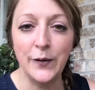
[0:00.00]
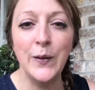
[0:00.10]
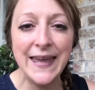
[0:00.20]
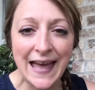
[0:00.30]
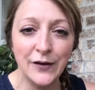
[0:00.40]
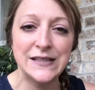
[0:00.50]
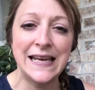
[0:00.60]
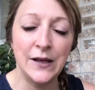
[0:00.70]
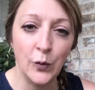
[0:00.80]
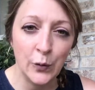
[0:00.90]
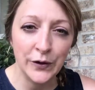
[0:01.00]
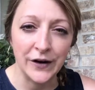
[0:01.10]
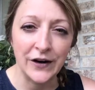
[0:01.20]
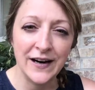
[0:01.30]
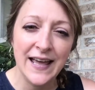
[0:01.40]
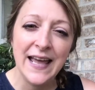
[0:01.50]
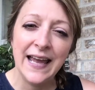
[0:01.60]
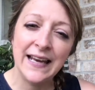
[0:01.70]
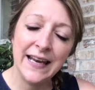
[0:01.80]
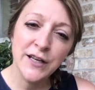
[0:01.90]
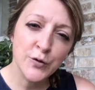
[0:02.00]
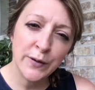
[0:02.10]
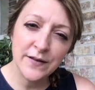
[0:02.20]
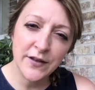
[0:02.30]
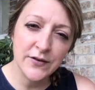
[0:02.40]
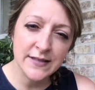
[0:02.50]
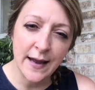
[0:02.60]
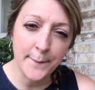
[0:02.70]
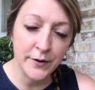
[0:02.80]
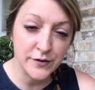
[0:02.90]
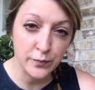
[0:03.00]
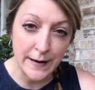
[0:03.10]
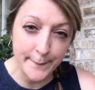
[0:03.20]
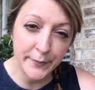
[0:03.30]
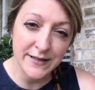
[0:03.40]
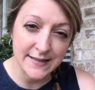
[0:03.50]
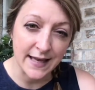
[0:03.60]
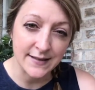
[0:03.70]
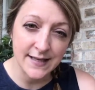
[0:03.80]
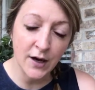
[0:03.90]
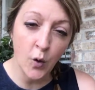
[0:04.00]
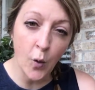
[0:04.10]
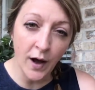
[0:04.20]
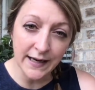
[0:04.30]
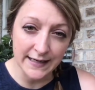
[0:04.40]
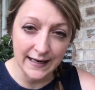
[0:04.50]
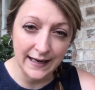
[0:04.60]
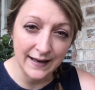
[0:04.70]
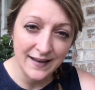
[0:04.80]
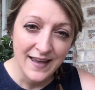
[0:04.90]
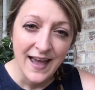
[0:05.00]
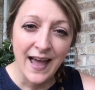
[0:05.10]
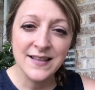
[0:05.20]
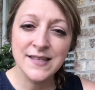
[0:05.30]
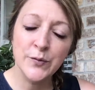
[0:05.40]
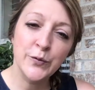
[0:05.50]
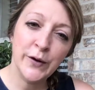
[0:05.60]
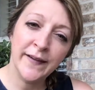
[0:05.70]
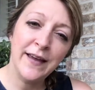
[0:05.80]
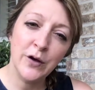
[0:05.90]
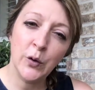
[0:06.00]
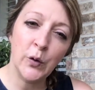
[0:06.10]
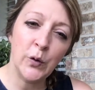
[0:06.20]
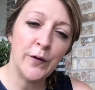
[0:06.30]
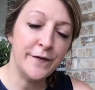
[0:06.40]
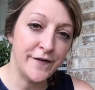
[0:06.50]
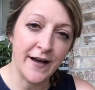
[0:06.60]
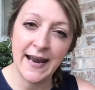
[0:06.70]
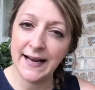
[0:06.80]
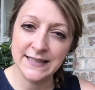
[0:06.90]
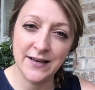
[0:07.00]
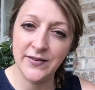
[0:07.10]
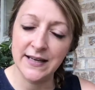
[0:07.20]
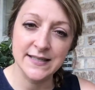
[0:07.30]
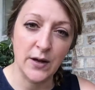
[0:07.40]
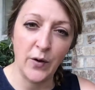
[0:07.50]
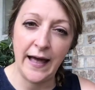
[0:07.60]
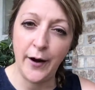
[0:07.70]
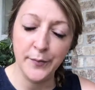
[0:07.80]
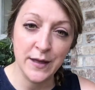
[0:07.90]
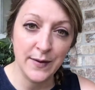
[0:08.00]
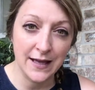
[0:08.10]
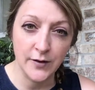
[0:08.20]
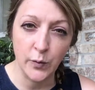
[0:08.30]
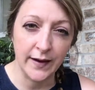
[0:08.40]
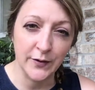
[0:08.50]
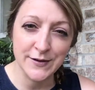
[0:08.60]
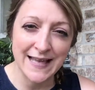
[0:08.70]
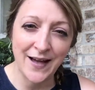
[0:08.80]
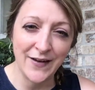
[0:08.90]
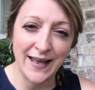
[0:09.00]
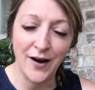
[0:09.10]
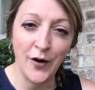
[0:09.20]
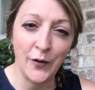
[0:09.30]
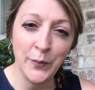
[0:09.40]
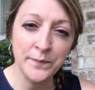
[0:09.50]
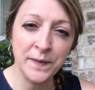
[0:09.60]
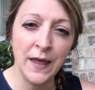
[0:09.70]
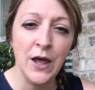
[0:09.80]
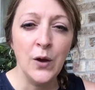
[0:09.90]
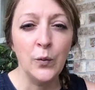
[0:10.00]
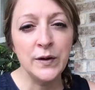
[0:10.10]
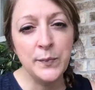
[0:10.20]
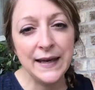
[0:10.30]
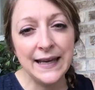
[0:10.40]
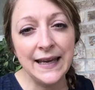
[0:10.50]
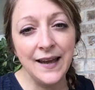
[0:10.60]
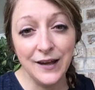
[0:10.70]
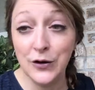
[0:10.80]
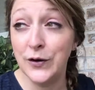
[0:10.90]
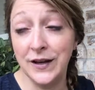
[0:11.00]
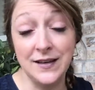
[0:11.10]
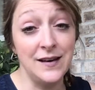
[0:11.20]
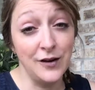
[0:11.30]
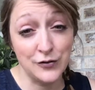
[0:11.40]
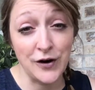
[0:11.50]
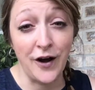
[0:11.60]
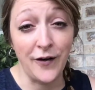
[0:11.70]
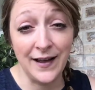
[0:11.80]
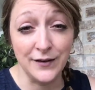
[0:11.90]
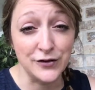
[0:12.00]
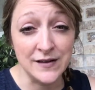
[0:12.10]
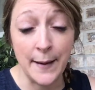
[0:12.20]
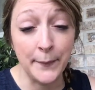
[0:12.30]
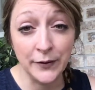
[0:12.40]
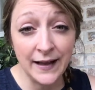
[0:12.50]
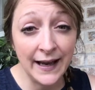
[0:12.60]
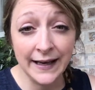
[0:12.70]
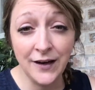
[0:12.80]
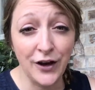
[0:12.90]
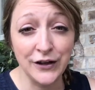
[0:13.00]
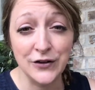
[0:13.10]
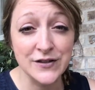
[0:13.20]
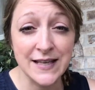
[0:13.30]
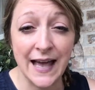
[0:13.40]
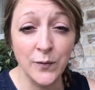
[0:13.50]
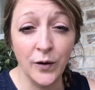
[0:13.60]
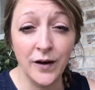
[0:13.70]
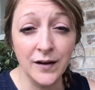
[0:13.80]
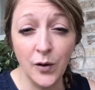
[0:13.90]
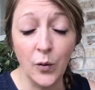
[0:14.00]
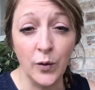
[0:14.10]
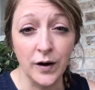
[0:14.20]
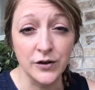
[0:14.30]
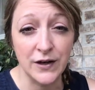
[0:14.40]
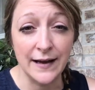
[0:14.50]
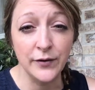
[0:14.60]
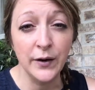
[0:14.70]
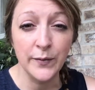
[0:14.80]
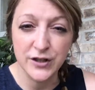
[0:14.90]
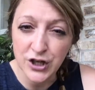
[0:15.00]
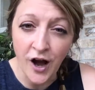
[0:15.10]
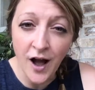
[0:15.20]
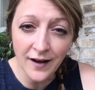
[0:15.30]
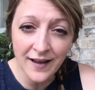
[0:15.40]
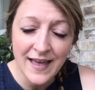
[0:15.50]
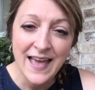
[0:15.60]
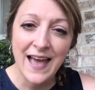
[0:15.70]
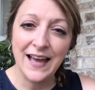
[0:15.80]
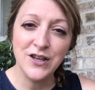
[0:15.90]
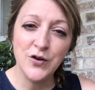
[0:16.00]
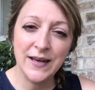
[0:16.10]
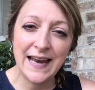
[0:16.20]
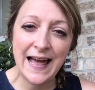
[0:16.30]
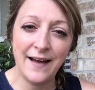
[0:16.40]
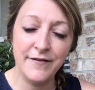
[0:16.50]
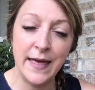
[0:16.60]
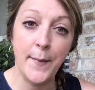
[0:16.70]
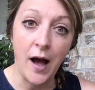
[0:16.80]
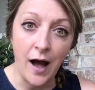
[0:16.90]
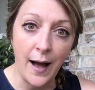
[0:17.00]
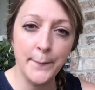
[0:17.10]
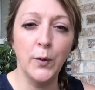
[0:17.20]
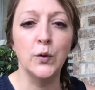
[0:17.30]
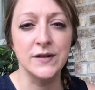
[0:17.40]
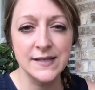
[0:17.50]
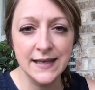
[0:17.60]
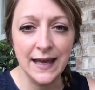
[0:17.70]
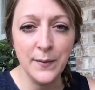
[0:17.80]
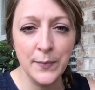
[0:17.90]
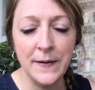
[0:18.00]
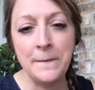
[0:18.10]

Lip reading: We count in order, and each one of those numbers represents a quantity. And some really cool, fun activities that will help them get the wiggles out at home would be you could draw a number line on your sidewalk or driveway with chalk, and you could have them hop or skip